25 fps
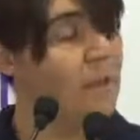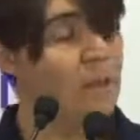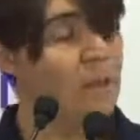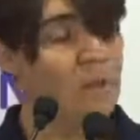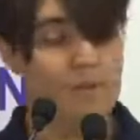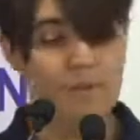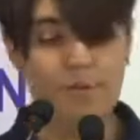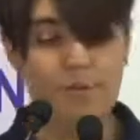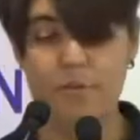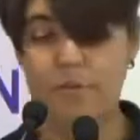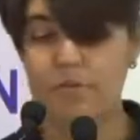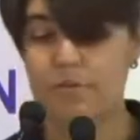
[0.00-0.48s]

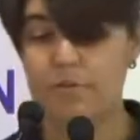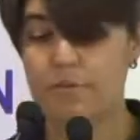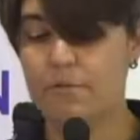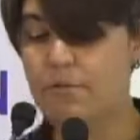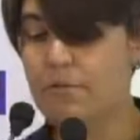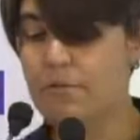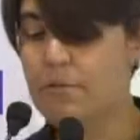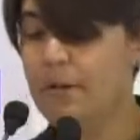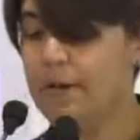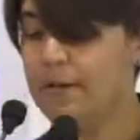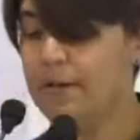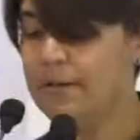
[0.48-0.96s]
So
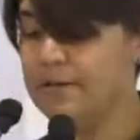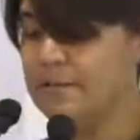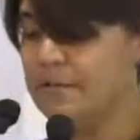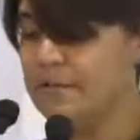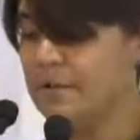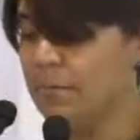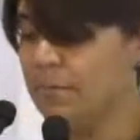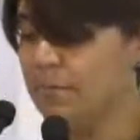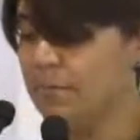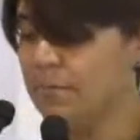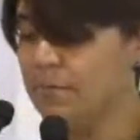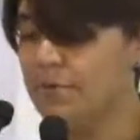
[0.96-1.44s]
those are
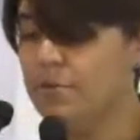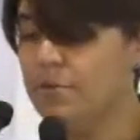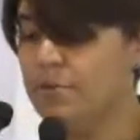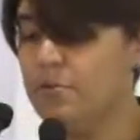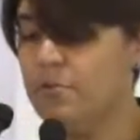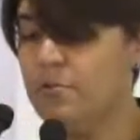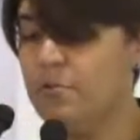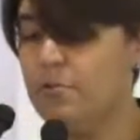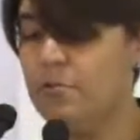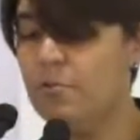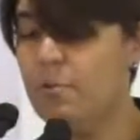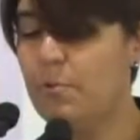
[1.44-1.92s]
some
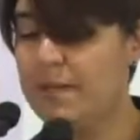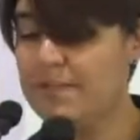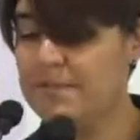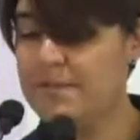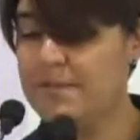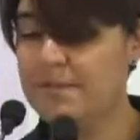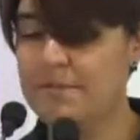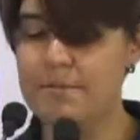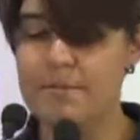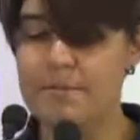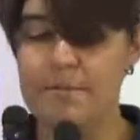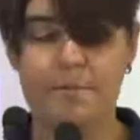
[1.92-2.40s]
few
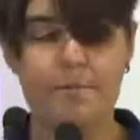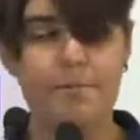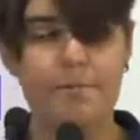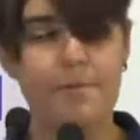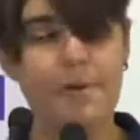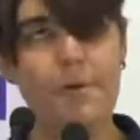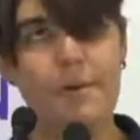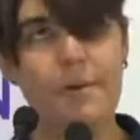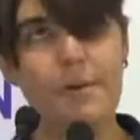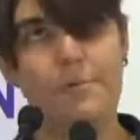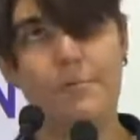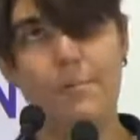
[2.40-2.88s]
results,
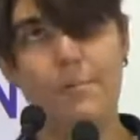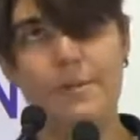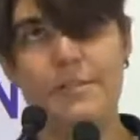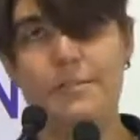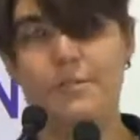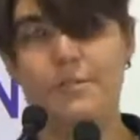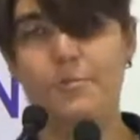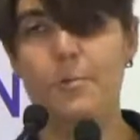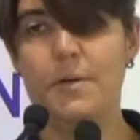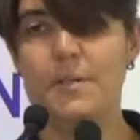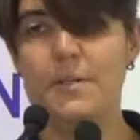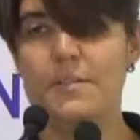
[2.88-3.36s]
very
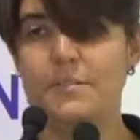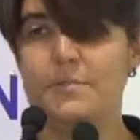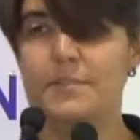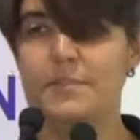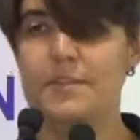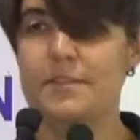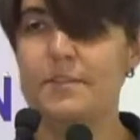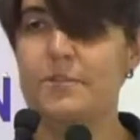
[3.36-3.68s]
recent results in the